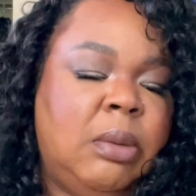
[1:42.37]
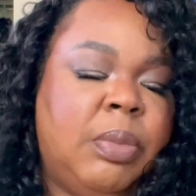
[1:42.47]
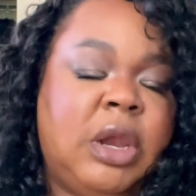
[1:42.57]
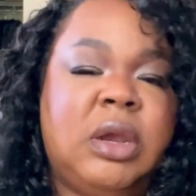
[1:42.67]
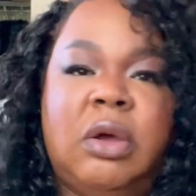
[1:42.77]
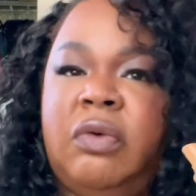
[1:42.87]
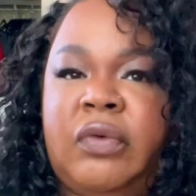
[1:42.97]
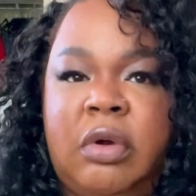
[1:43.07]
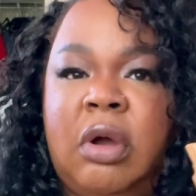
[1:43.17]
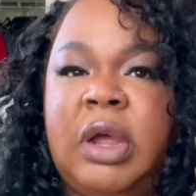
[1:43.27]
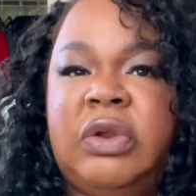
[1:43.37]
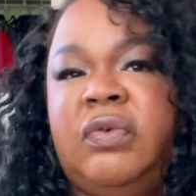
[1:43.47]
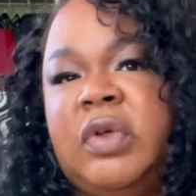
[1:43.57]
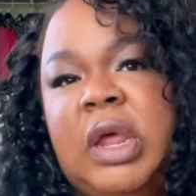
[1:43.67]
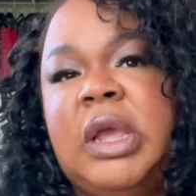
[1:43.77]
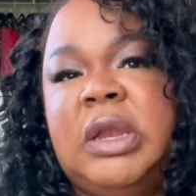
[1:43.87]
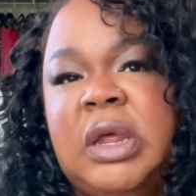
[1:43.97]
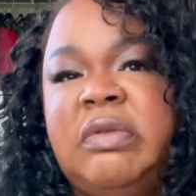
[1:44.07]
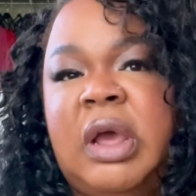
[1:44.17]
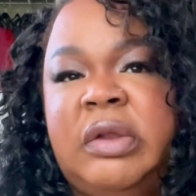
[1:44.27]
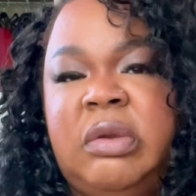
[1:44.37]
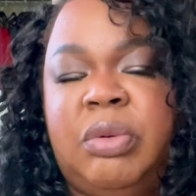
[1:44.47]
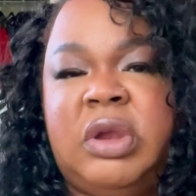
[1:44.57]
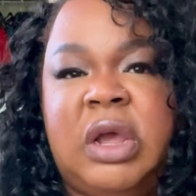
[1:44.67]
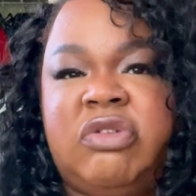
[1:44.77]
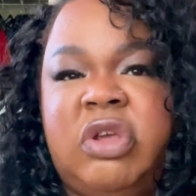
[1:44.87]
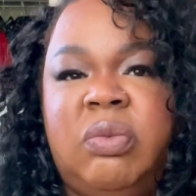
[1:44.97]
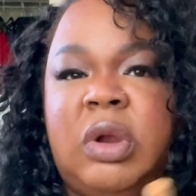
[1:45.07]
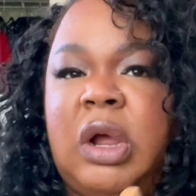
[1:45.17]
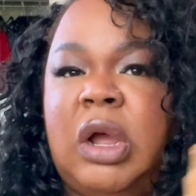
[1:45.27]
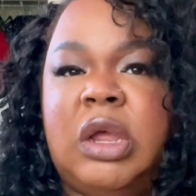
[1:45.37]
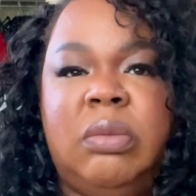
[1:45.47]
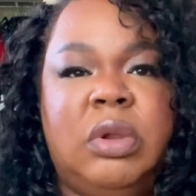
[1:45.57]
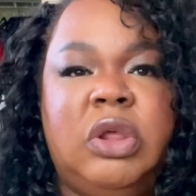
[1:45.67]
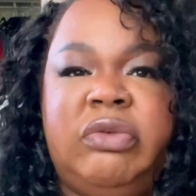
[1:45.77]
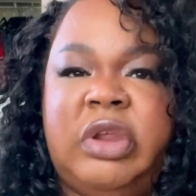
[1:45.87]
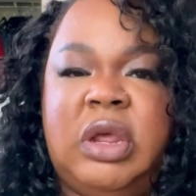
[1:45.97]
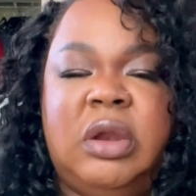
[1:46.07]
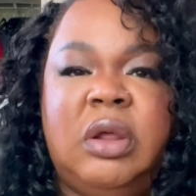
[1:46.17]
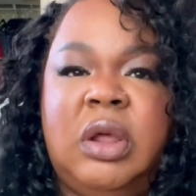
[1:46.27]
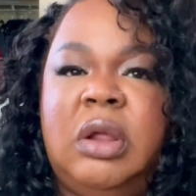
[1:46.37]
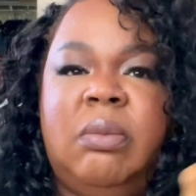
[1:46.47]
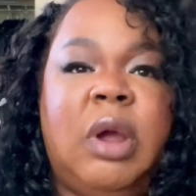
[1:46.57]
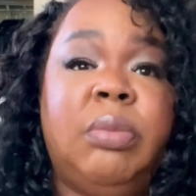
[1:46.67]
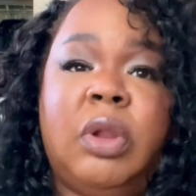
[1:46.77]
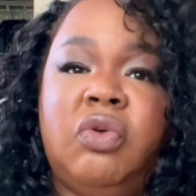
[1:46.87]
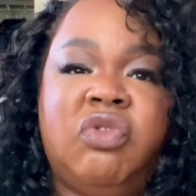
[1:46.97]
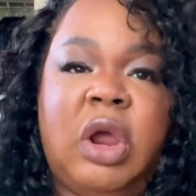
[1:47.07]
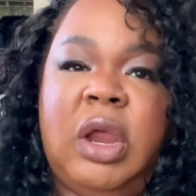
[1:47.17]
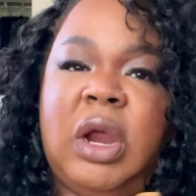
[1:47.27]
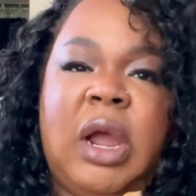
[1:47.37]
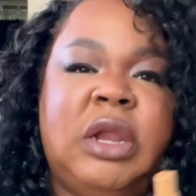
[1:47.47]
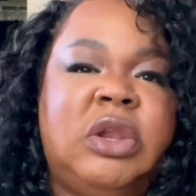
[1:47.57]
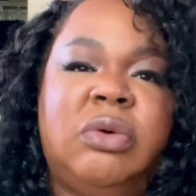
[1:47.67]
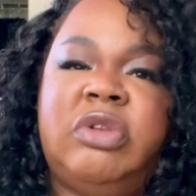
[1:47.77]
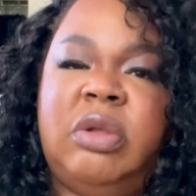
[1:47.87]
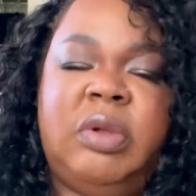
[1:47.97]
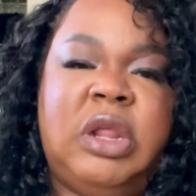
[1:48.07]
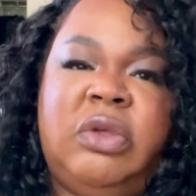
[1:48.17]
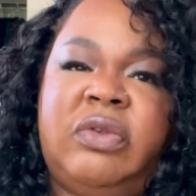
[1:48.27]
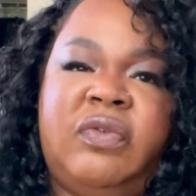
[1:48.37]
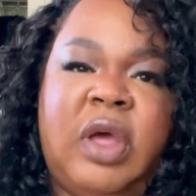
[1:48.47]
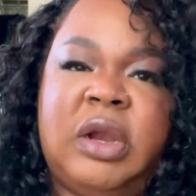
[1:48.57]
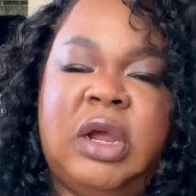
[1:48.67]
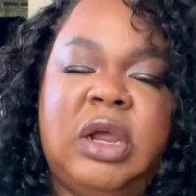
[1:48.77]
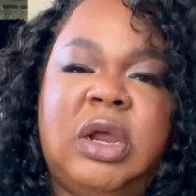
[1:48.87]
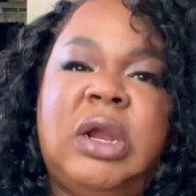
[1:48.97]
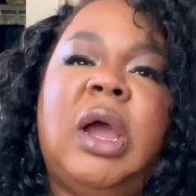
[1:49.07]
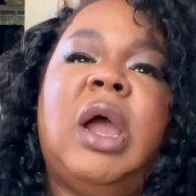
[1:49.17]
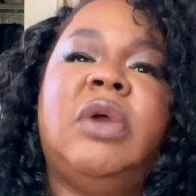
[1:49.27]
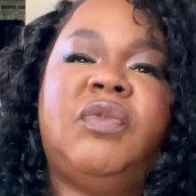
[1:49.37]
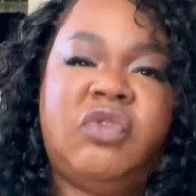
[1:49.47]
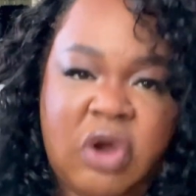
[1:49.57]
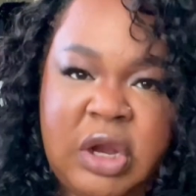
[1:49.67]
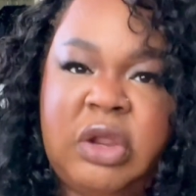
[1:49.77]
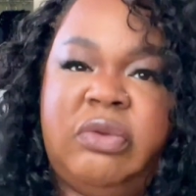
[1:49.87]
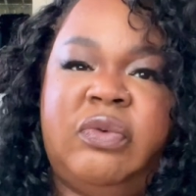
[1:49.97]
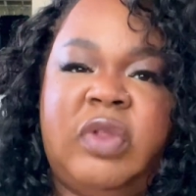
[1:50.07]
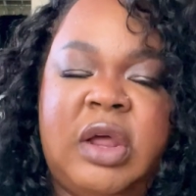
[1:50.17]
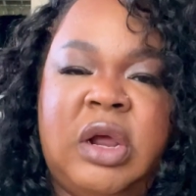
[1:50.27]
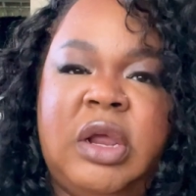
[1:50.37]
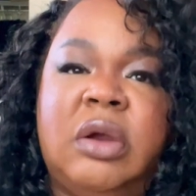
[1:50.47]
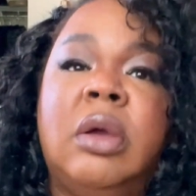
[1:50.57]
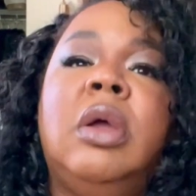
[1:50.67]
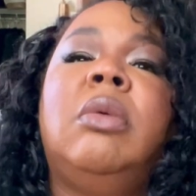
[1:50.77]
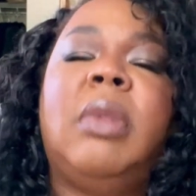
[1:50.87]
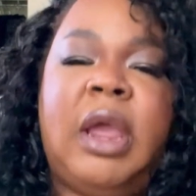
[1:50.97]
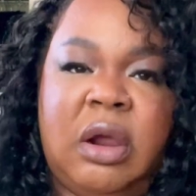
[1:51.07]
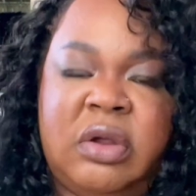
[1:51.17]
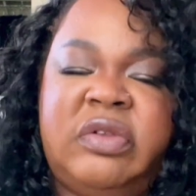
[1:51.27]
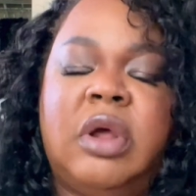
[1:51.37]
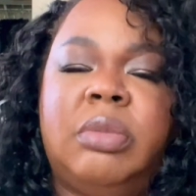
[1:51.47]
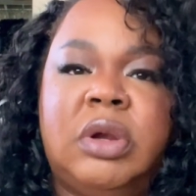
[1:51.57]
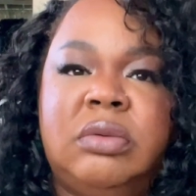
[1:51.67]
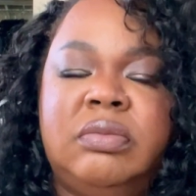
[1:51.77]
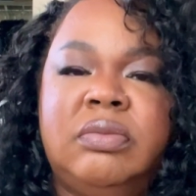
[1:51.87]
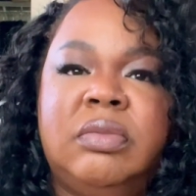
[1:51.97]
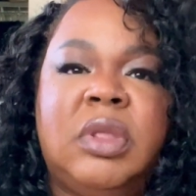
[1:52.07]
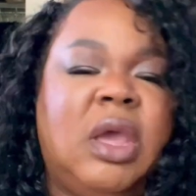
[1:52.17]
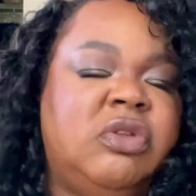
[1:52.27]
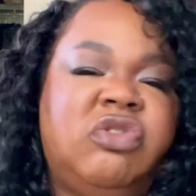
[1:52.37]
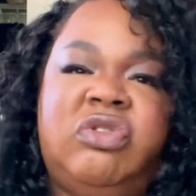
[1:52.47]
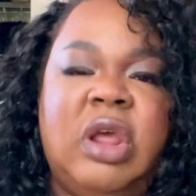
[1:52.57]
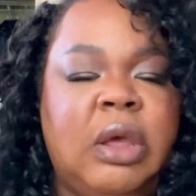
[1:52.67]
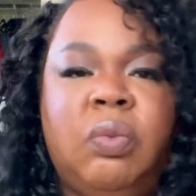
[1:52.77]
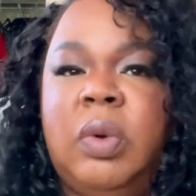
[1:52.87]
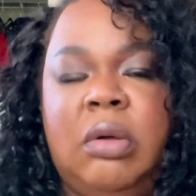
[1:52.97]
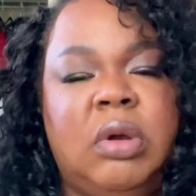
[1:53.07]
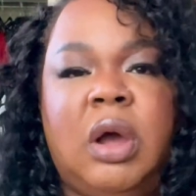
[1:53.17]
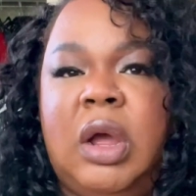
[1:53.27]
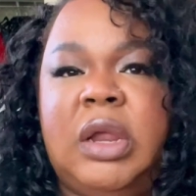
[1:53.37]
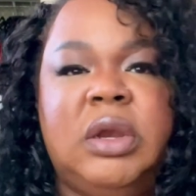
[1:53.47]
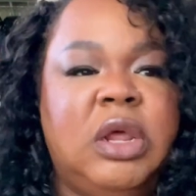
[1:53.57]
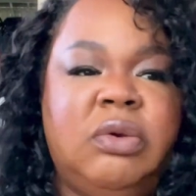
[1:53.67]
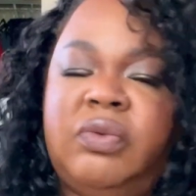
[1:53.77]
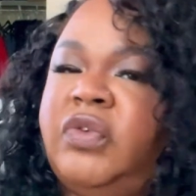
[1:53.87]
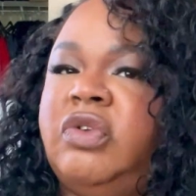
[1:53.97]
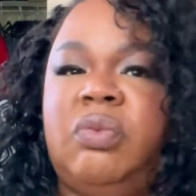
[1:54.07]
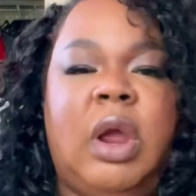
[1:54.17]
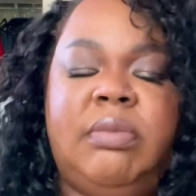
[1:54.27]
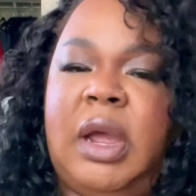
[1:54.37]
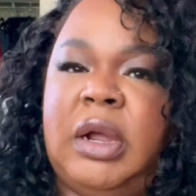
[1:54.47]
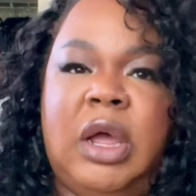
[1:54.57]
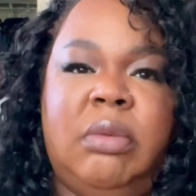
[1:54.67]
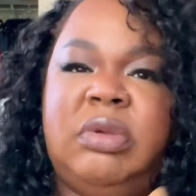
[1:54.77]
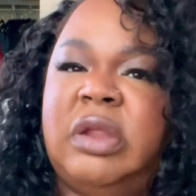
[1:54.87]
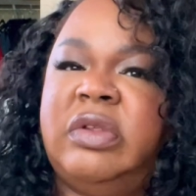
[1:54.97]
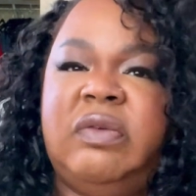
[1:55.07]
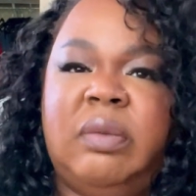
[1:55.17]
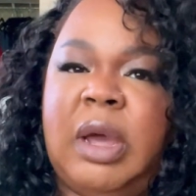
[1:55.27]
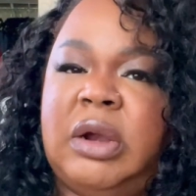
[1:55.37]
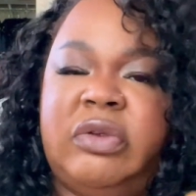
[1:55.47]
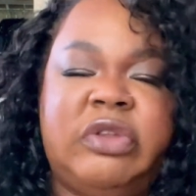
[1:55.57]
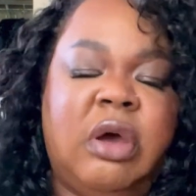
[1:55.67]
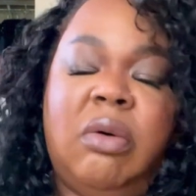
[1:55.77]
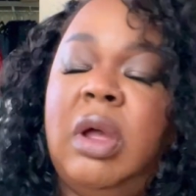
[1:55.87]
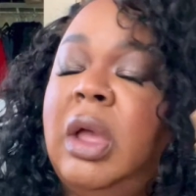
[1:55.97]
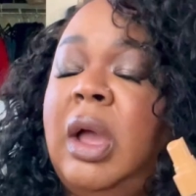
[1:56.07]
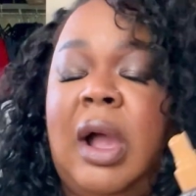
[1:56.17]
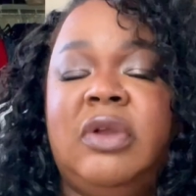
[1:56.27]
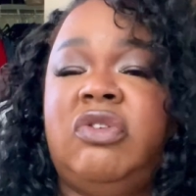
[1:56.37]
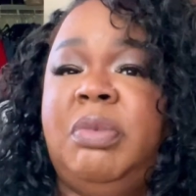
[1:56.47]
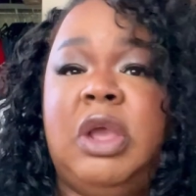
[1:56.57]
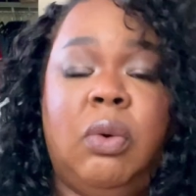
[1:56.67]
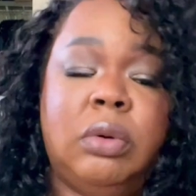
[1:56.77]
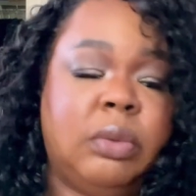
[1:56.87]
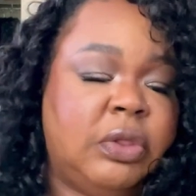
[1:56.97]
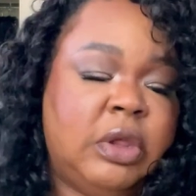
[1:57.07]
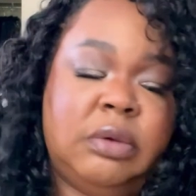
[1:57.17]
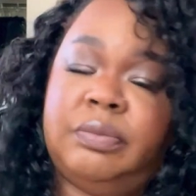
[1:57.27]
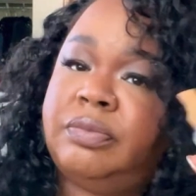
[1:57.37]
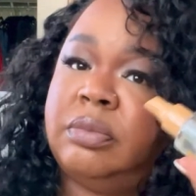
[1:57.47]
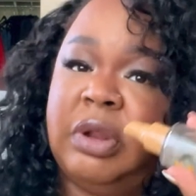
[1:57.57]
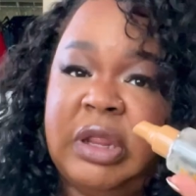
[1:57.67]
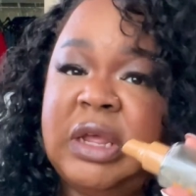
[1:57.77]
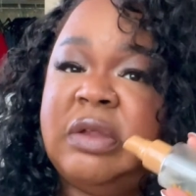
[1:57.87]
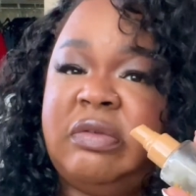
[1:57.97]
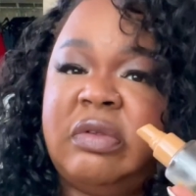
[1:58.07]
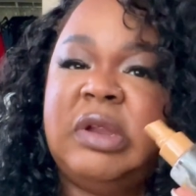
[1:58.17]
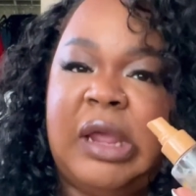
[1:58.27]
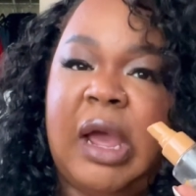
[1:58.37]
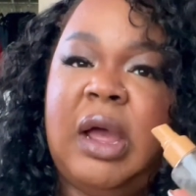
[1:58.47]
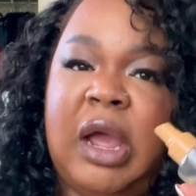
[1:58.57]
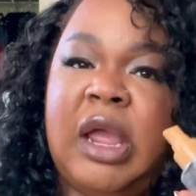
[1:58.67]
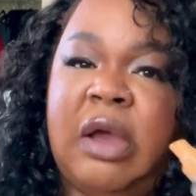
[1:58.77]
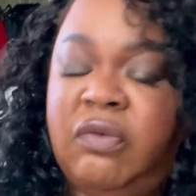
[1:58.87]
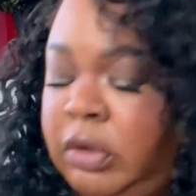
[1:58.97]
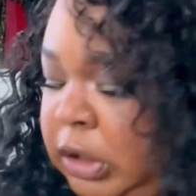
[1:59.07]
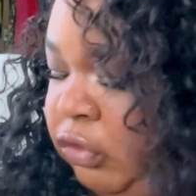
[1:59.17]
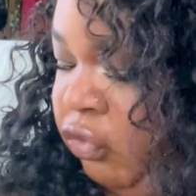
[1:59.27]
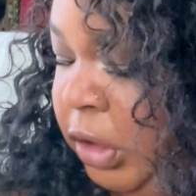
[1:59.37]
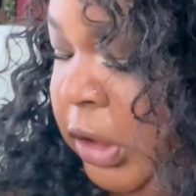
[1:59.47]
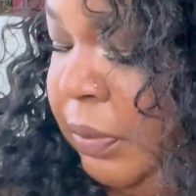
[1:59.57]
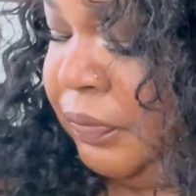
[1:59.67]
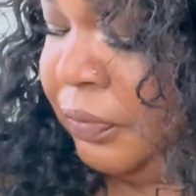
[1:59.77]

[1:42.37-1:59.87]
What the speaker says: But overall, I do feel like it does add some protection when I'm using my blow dryer. I don't typically use a flat iron. I've tried to use a flat iron. My hair is stubborn. It will not, it'll frizz right back up. Doesn't even matter. So I just be going with it. But this, yeah, I have really enjoyed it.